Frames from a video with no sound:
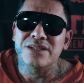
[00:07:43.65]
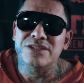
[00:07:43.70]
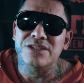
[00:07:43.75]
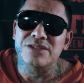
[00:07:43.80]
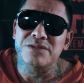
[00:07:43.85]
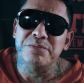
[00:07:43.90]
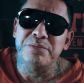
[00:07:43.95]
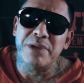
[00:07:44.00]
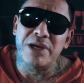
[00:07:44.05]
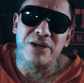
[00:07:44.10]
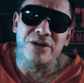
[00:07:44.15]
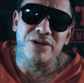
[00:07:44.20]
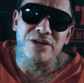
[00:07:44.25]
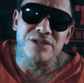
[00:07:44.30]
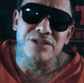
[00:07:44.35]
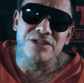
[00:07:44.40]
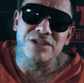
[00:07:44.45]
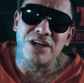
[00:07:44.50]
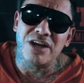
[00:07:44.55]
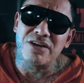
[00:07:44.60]
Just better
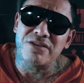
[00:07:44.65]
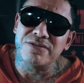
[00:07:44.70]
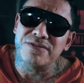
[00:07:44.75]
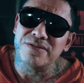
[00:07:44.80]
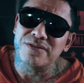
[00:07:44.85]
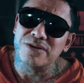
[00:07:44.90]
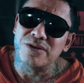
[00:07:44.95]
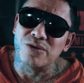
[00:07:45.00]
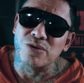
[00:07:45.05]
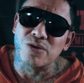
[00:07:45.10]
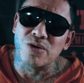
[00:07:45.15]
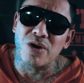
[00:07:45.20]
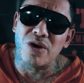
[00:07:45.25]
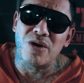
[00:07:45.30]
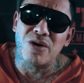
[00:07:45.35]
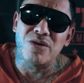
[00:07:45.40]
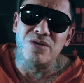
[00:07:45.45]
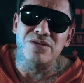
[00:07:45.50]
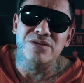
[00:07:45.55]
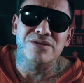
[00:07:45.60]
yourself,
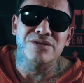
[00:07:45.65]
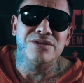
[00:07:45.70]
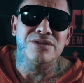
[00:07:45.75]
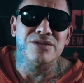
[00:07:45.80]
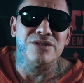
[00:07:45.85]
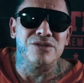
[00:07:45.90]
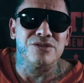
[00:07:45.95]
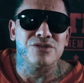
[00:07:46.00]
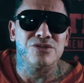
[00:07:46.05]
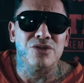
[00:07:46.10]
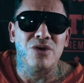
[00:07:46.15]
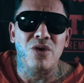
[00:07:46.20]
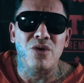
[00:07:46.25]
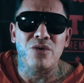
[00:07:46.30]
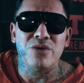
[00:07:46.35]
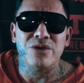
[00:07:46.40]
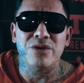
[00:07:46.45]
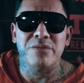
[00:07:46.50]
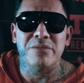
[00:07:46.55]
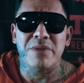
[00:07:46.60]
grow, your
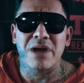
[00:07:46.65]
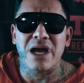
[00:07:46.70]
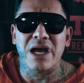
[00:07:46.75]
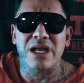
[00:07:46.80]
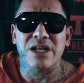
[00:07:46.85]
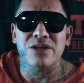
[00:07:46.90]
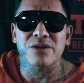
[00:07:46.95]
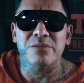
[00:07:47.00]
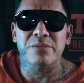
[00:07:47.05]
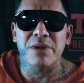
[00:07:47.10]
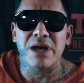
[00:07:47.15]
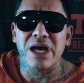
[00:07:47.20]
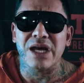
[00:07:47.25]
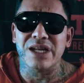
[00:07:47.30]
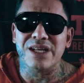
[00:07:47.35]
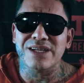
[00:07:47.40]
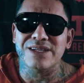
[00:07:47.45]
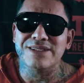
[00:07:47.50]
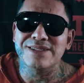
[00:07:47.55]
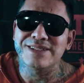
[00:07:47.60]
soul, your mind, your
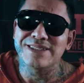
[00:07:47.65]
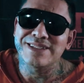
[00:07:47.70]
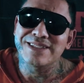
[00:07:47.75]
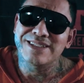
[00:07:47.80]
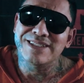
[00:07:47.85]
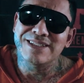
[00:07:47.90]
body.